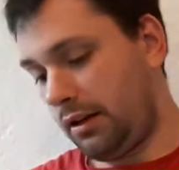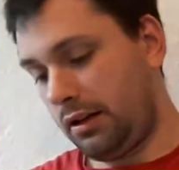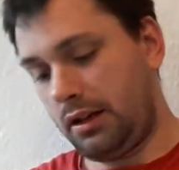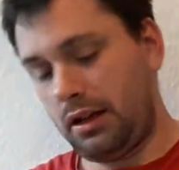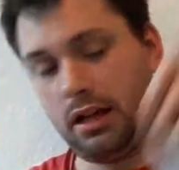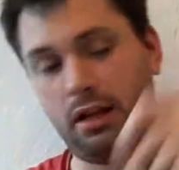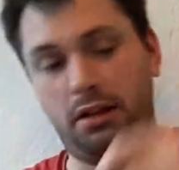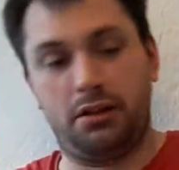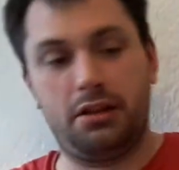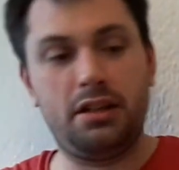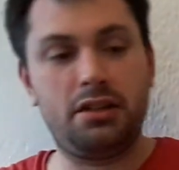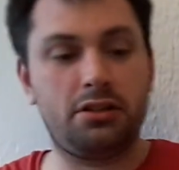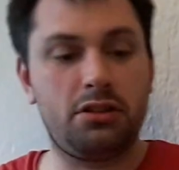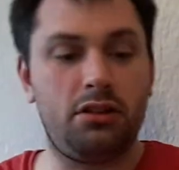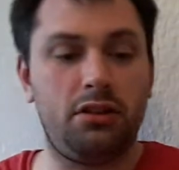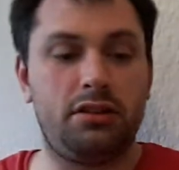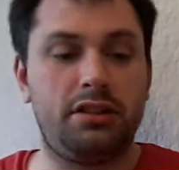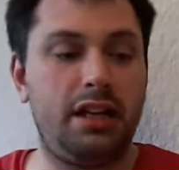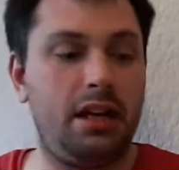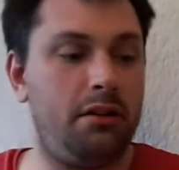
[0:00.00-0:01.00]
Hang on, it's
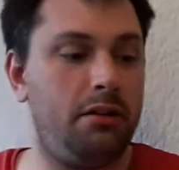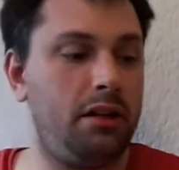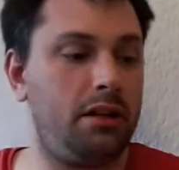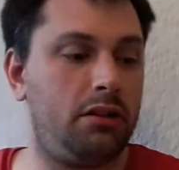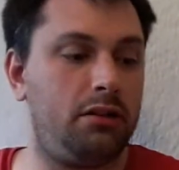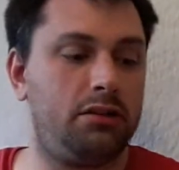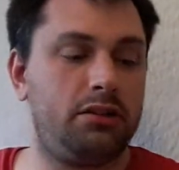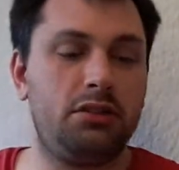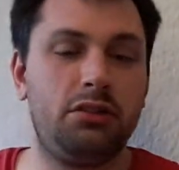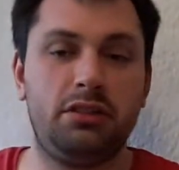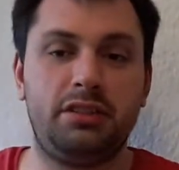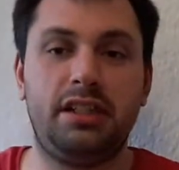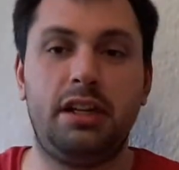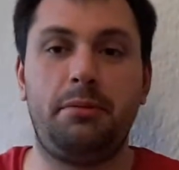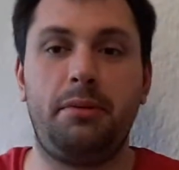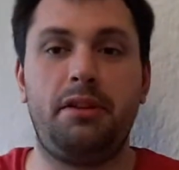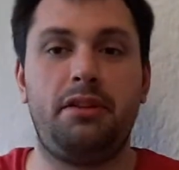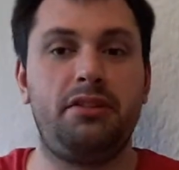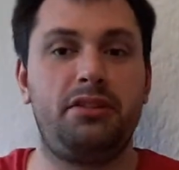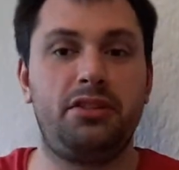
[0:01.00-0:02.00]
got to tell
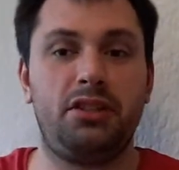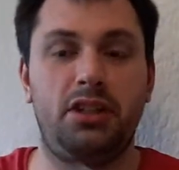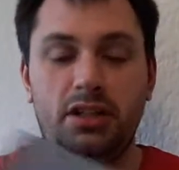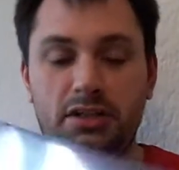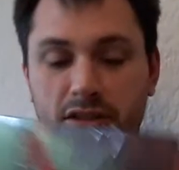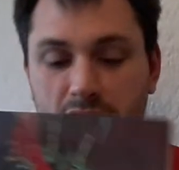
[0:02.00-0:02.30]
me the size